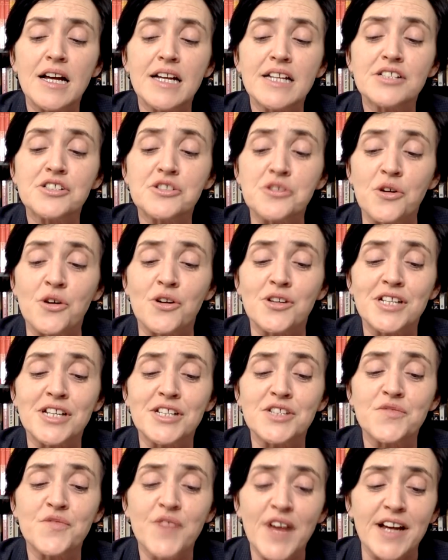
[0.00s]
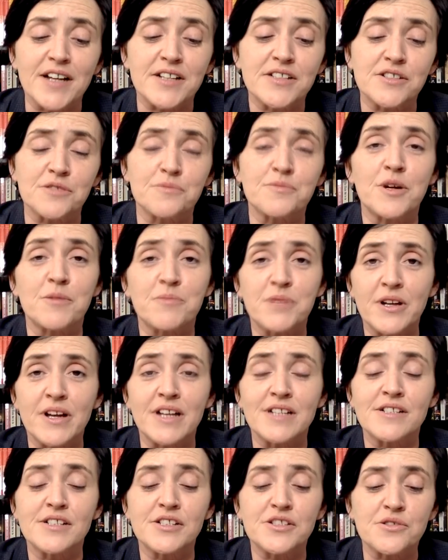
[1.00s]
is taught as fact. So
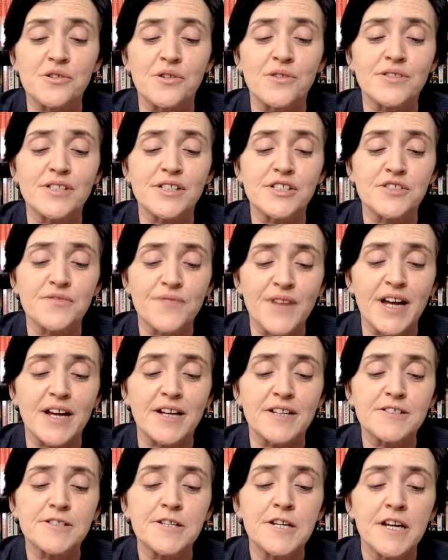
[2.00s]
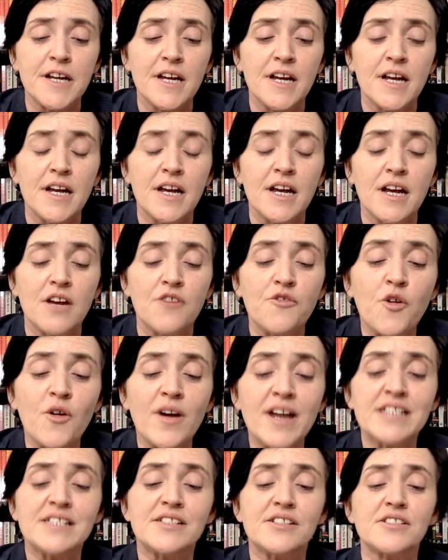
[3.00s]
propaganda is taught as fact.
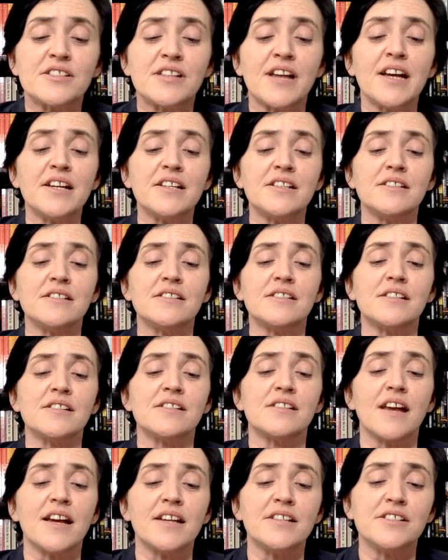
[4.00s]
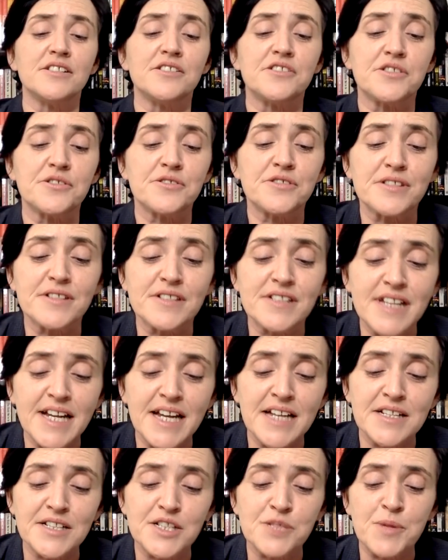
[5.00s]
For a society to
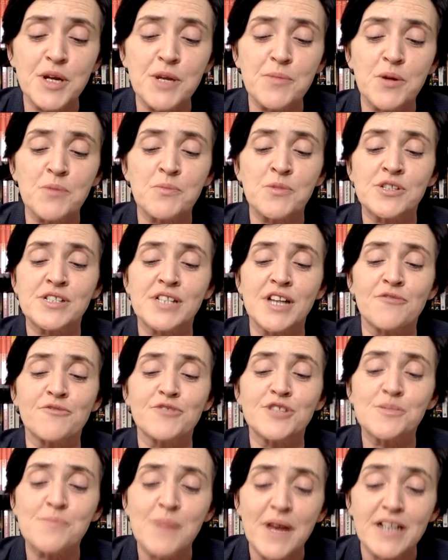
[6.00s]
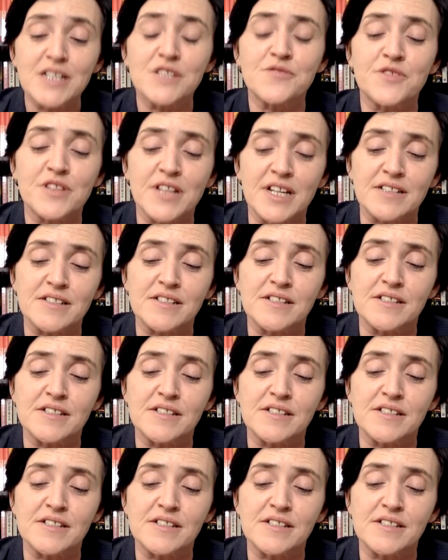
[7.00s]
succeed, its people must have respect for that